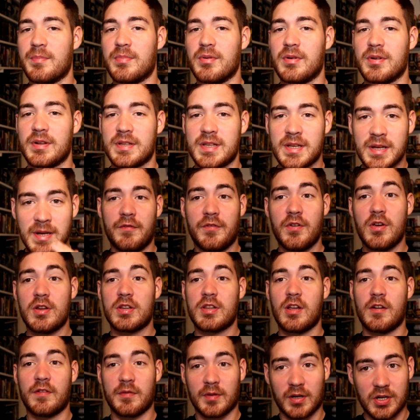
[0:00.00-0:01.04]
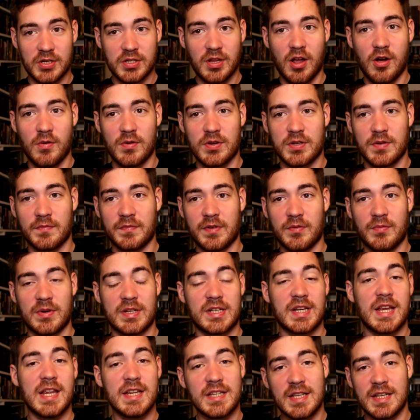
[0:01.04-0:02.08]
But first off, I'm going to start with something
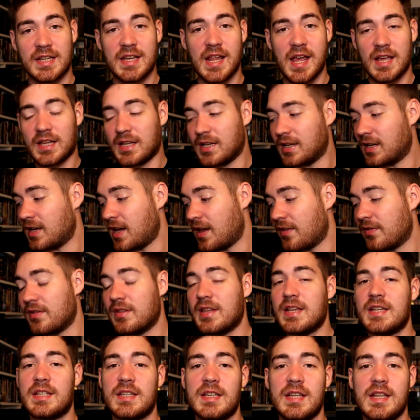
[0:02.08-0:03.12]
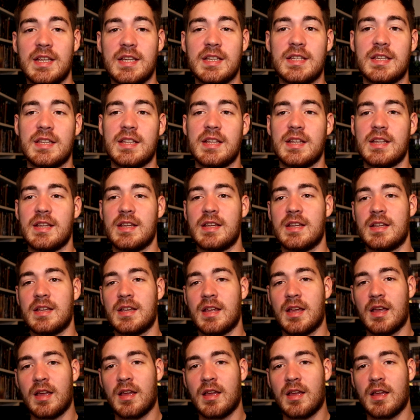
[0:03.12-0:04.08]
which isn't NECA, and this is the